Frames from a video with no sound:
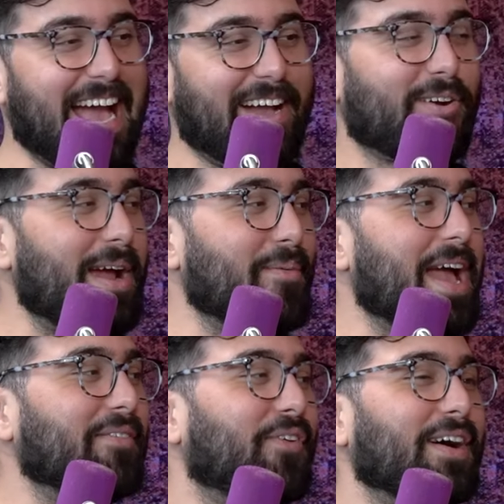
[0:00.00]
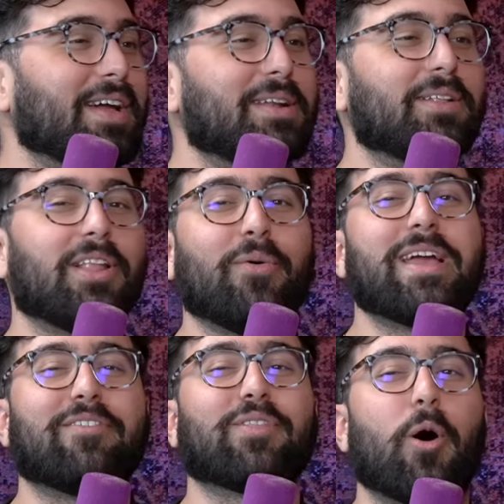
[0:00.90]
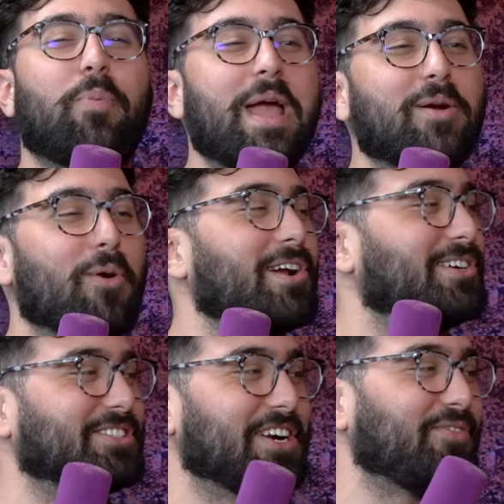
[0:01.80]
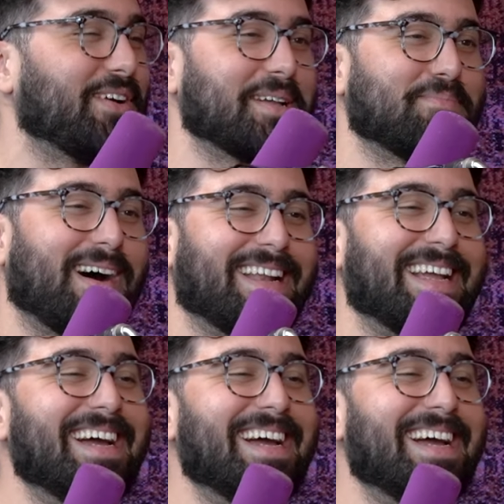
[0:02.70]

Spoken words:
Yeah, great. We have low paying workers in our fucking body.